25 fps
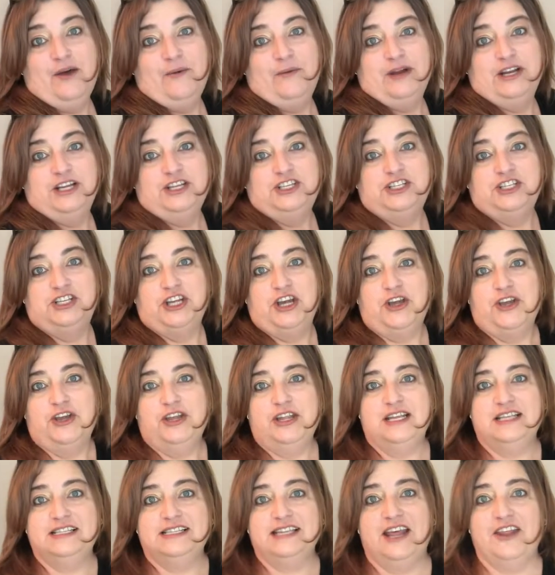I wanna show you
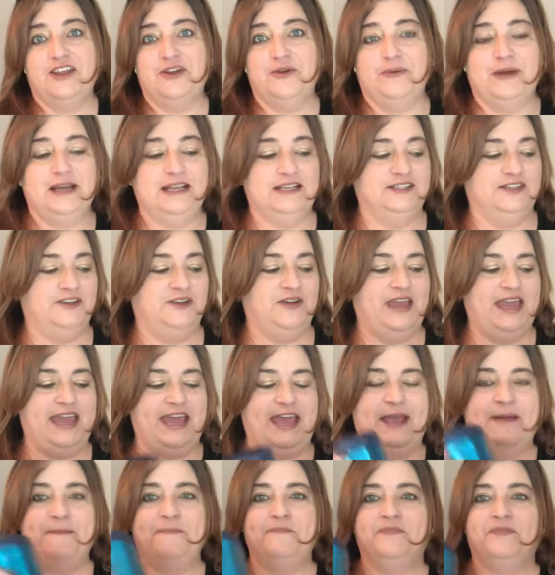these other ones,
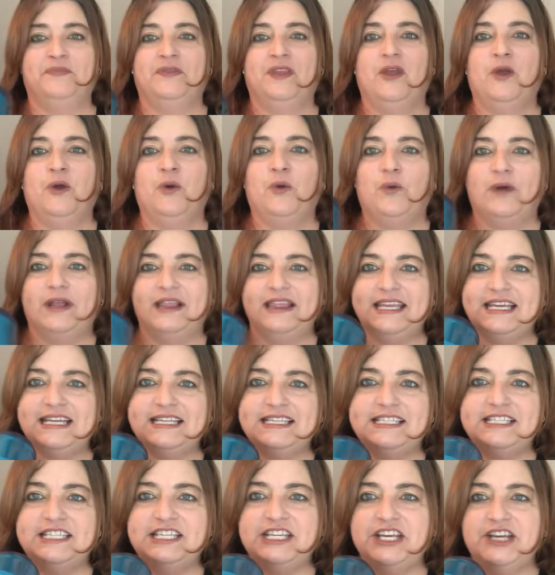okay? What
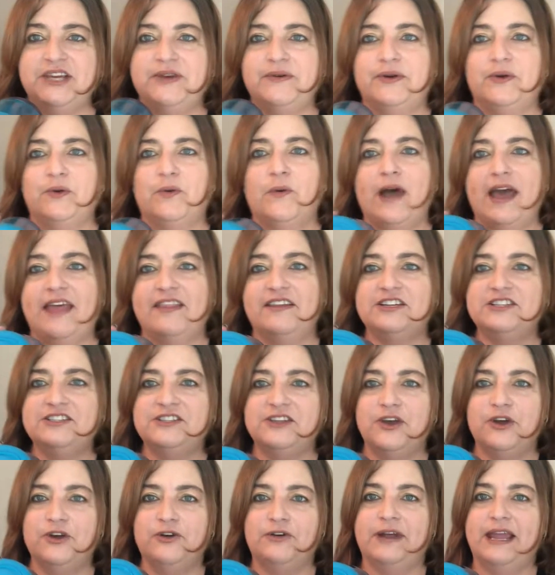these do and why they're
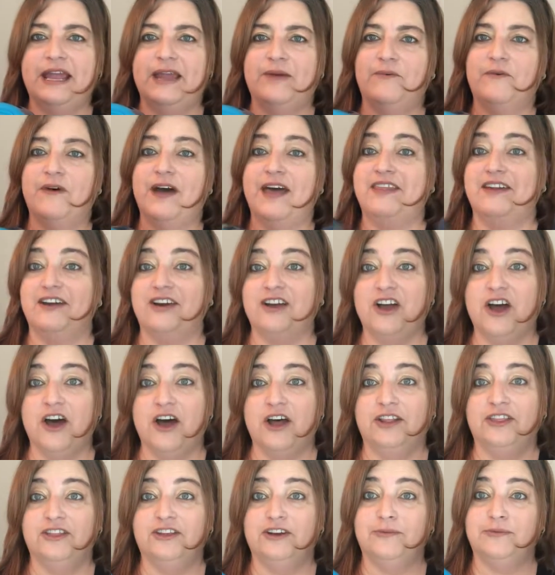so great and why they're
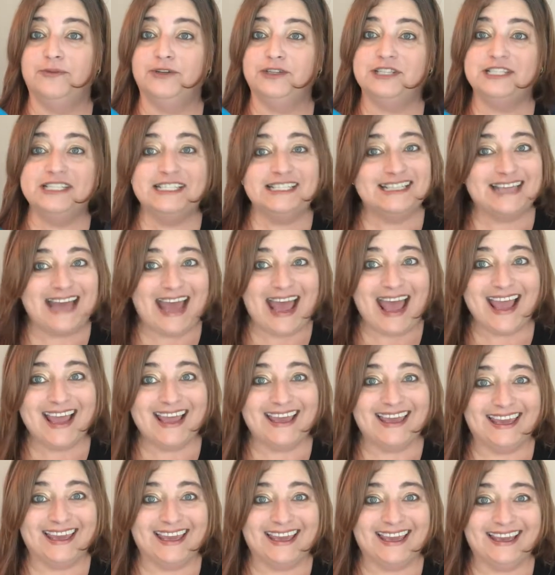called thermal
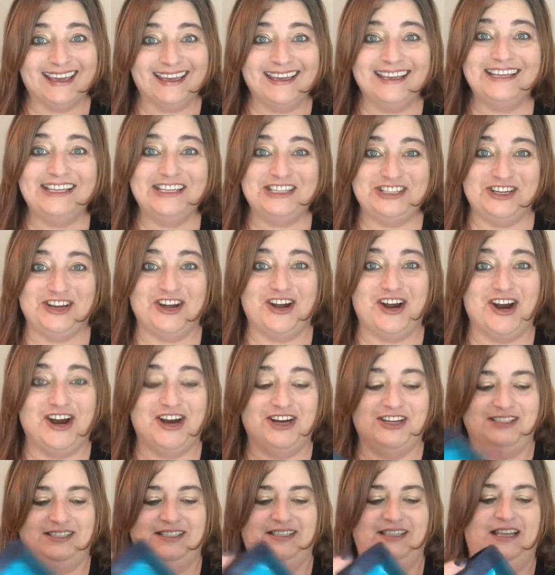stacking
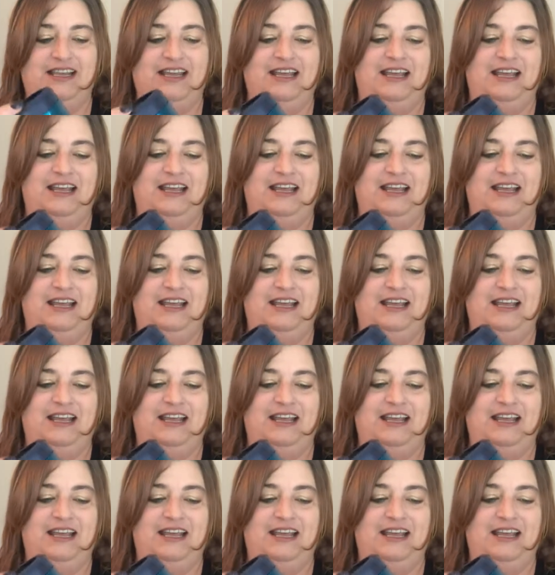jars.